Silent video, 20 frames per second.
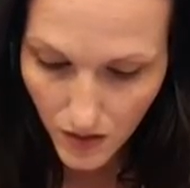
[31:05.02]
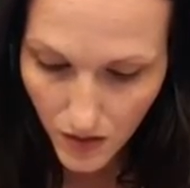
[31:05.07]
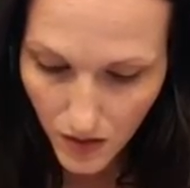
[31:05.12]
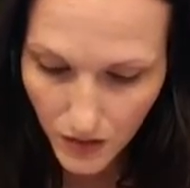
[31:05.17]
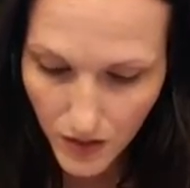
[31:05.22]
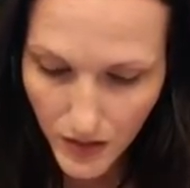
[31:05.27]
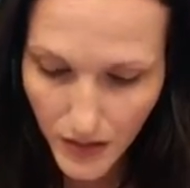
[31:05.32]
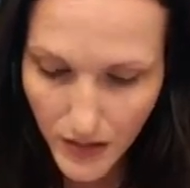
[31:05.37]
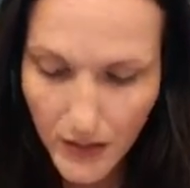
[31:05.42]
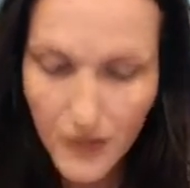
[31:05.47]

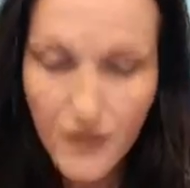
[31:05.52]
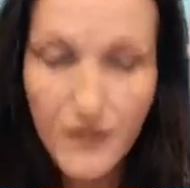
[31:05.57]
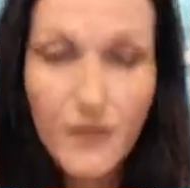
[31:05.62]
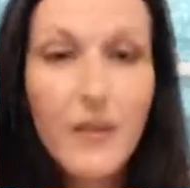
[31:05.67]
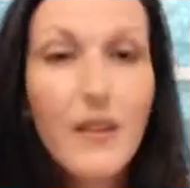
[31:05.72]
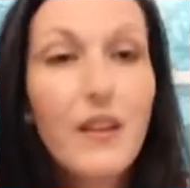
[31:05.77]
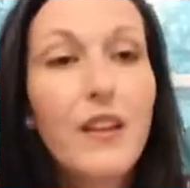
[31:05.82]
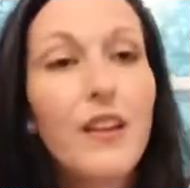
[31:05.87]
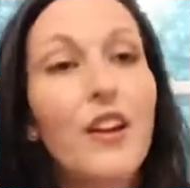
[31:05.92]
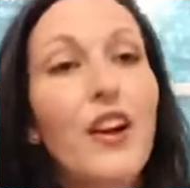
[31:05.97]
Okay.
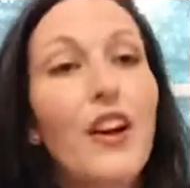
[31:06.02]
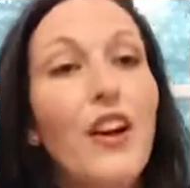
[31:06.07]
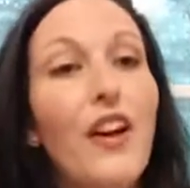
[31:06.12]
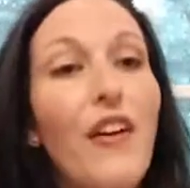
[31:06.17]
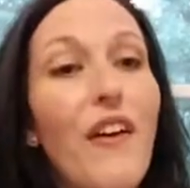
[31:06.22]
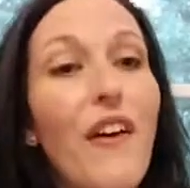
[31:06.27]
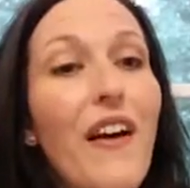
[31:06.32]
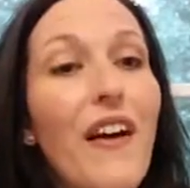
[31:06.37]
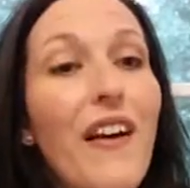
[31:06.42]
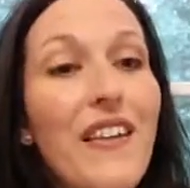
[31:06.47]

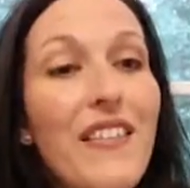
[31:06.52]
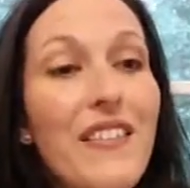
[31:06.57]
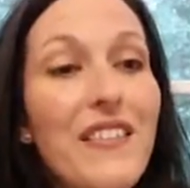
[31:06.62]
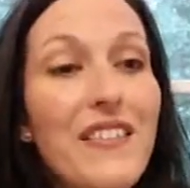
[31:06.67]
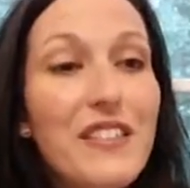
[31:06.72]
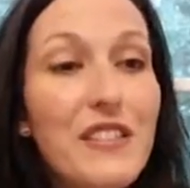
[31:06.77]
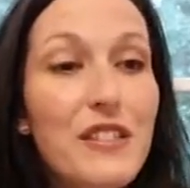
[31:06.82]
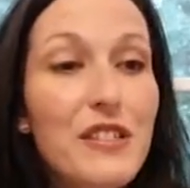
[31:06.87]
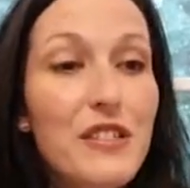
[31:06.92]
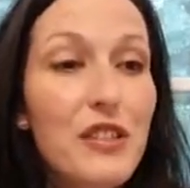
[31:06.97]

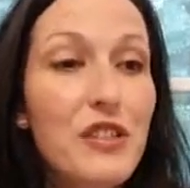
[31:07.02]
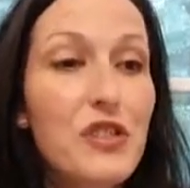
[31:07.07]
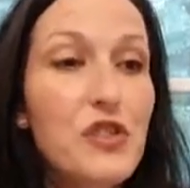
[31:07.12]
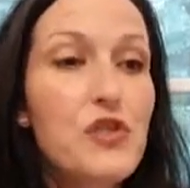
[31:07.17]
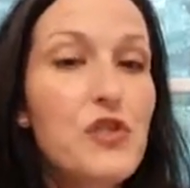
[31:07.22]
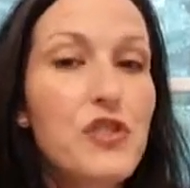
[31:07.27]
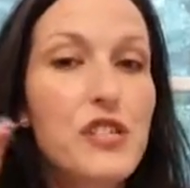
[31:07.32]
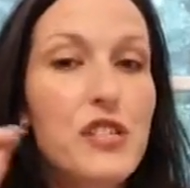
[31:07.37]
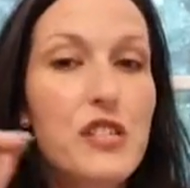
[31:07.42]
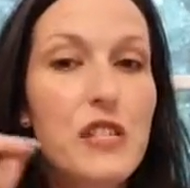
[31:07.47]
This is
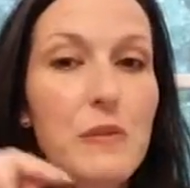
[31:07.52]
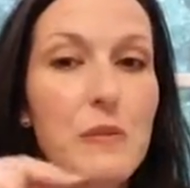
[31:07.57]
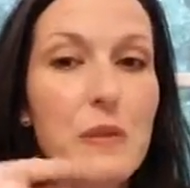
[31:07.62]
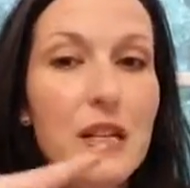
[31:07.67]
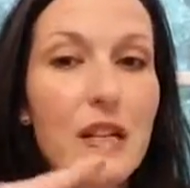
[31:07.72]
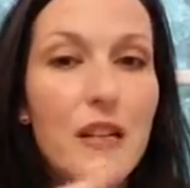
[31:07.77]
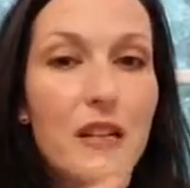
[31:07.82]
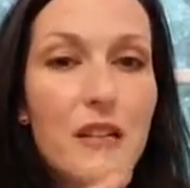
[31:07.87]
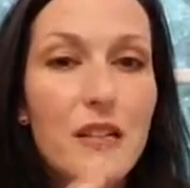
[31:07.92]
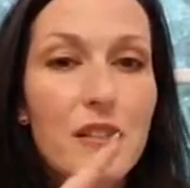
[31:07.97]
interesting
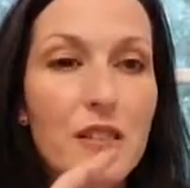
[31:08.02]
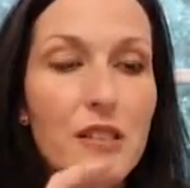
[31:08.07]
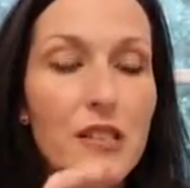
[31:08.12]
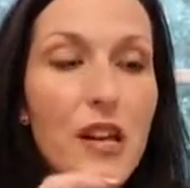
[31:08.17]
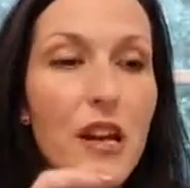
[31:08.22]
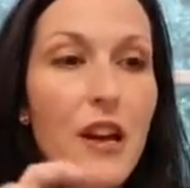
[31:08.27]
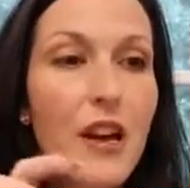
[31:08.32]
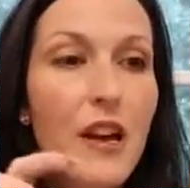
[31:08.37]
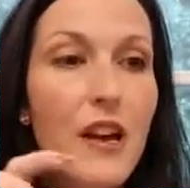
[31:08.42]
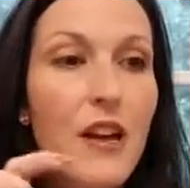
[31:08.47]
because
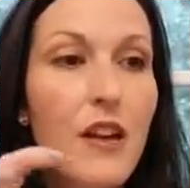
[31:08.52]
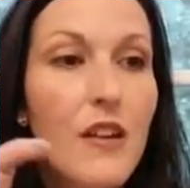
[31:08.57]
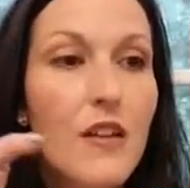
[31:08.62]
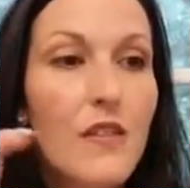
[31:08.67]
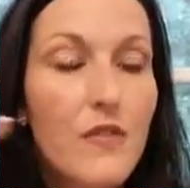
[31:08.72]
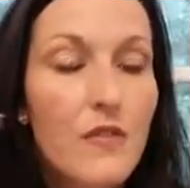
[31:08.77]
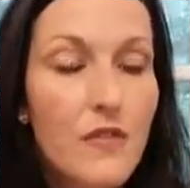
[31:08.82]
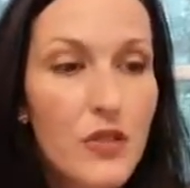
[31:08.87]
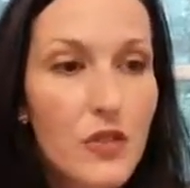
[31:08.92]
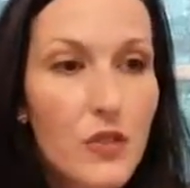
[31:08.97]

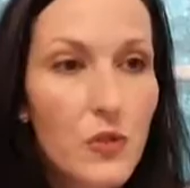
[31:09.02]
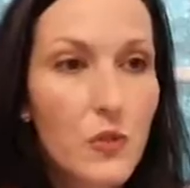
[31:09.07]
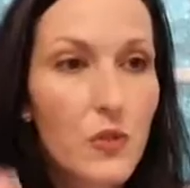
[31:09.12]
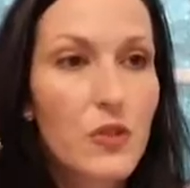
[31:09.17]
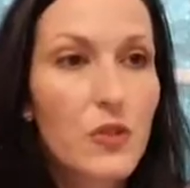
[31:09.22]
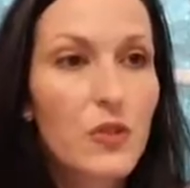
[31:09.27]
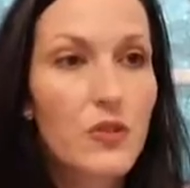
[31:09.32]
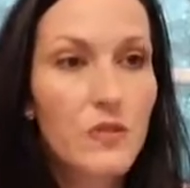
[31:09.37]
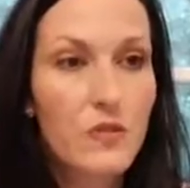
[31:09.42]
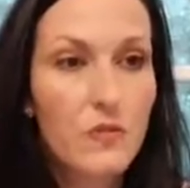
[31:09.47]
this
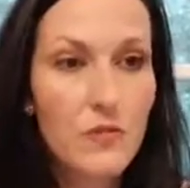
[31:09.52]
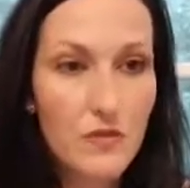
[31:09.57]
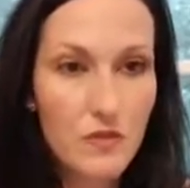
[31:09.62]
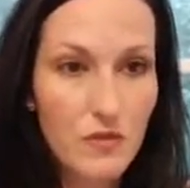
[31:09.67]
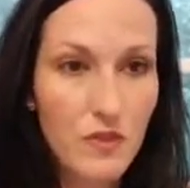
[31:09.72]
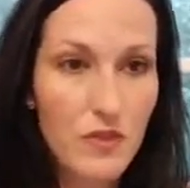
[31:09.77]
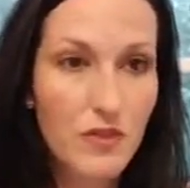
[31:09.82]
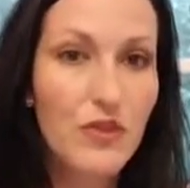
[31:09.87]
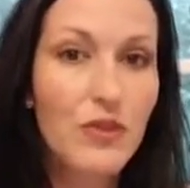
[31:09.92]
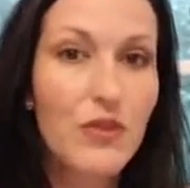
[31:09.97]
was
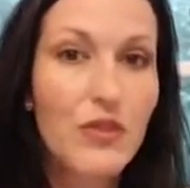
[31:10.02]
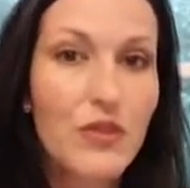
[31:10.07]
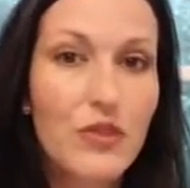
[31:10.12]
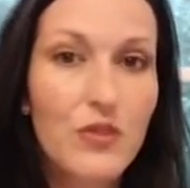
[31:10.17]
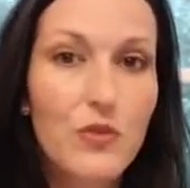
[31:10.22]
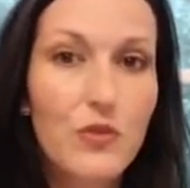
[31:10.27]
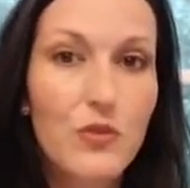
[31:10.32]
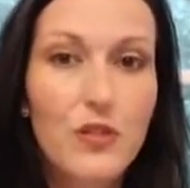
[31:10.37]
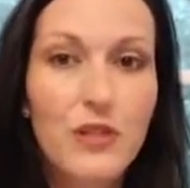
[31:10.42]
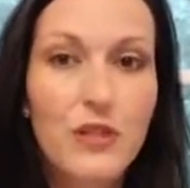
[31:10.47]
the, the
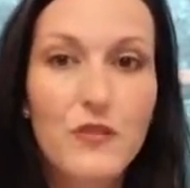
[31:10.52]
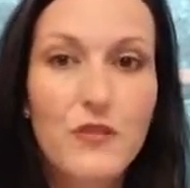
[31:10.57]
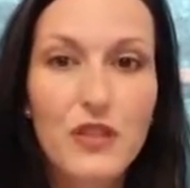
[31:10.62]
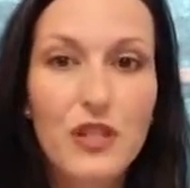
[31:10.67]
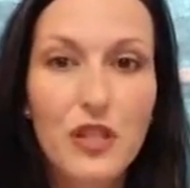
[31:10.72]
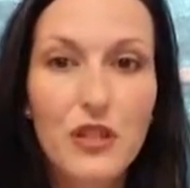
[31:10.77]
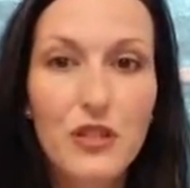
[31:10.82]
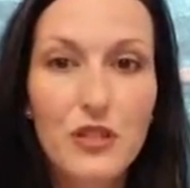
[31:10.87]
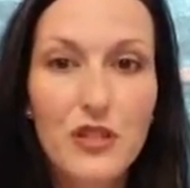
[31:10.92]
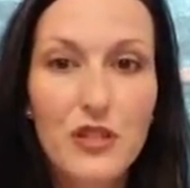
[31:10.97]
story of
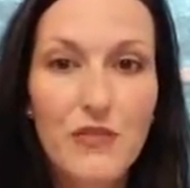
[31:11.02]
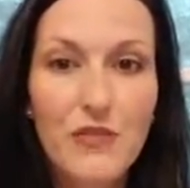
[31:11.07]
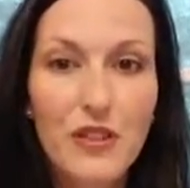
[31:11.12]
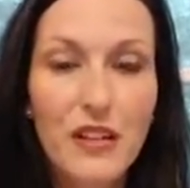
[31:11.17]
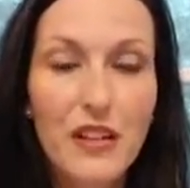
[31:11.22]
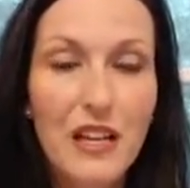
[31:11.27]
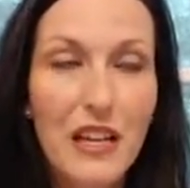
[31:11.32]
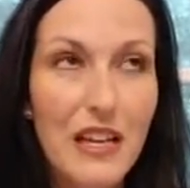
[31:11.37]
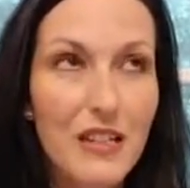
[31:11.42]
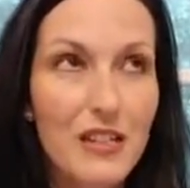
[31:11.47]
Joseph. I
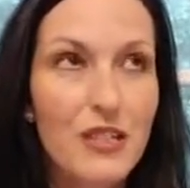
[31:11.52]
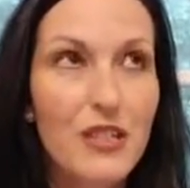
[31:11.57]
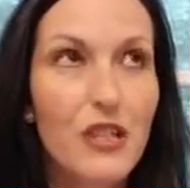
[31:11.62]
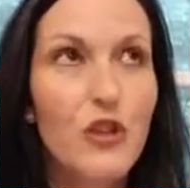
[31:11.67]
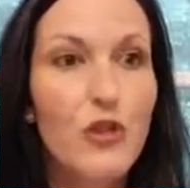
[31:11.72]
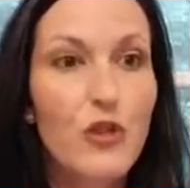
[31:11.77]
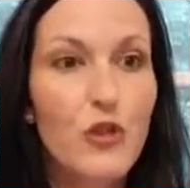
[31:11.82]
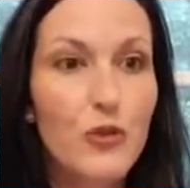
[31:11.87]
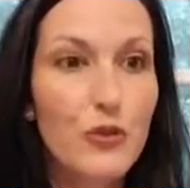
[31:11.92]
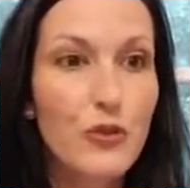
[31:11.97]
can't tell
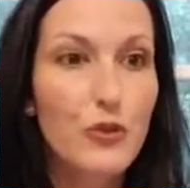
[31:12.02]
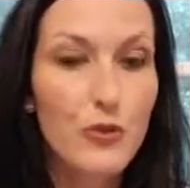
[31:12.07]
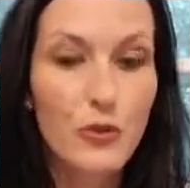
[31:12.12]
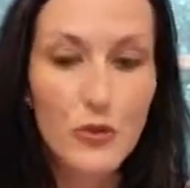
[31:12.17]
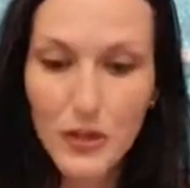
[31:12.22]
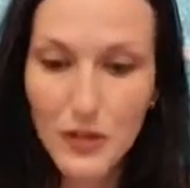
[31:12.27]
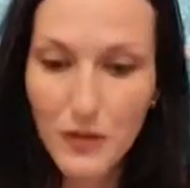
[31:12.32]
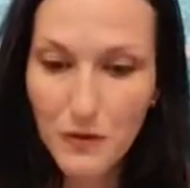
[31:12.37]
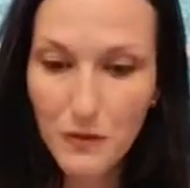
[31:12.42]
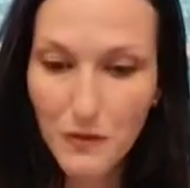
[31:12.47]
the whole
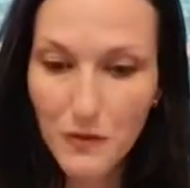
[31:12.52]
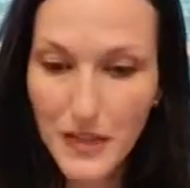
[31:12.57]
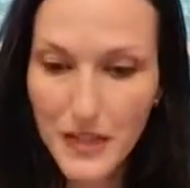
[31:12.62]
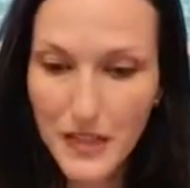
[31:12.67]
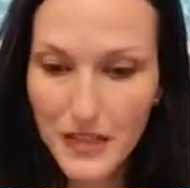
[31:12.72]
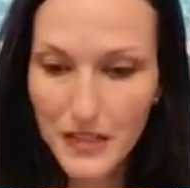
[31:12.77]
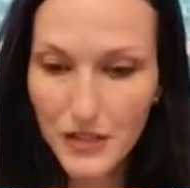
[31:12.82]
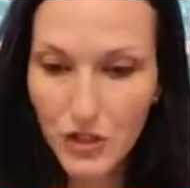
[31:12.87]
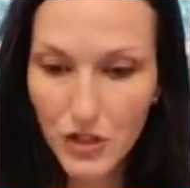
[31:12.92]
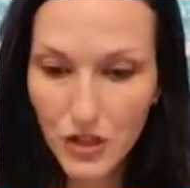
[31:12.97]
story. Go and read
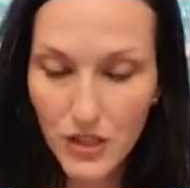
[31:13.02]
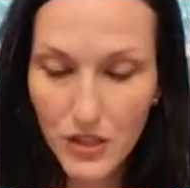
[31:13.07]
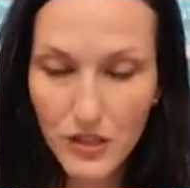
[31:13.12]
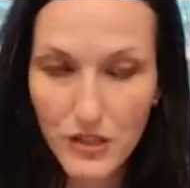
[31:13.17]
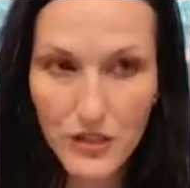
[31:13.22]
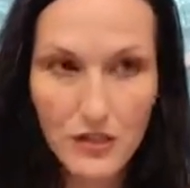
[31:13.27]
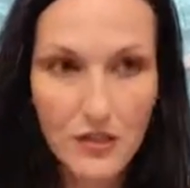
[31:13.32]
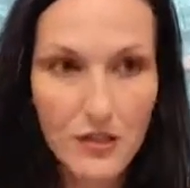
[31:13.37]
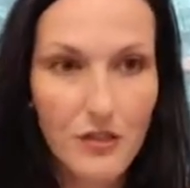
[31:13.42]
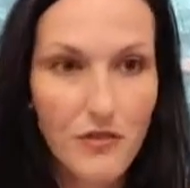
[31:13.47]
it in
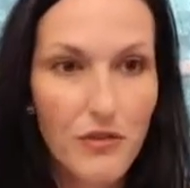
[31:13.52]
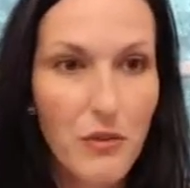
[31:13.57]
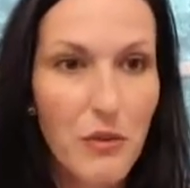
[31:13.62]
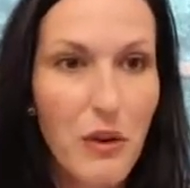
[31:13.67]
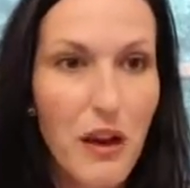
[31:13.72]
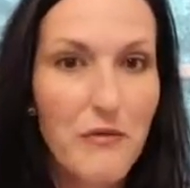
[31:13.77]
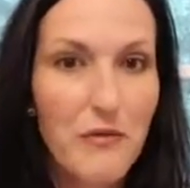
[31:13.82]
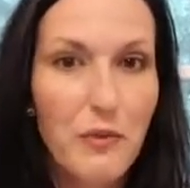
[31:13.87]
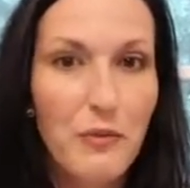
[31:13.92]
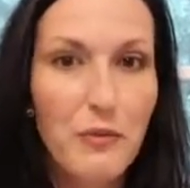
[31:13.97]
Genesis if you
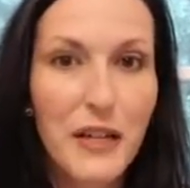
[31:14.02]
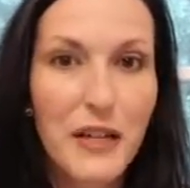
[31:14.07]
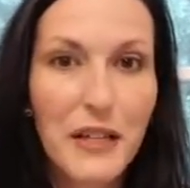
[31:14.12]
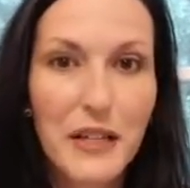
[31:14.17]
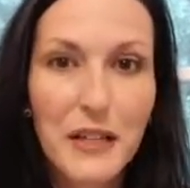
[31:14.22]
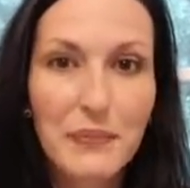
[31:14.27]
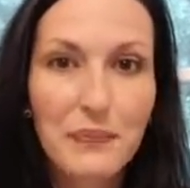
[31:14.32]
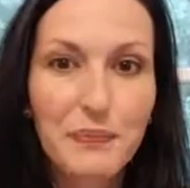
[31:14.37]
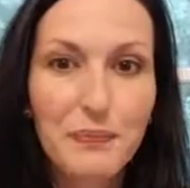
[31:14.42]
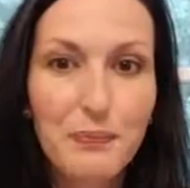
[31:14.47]
haven't read
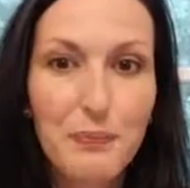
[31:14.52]
it.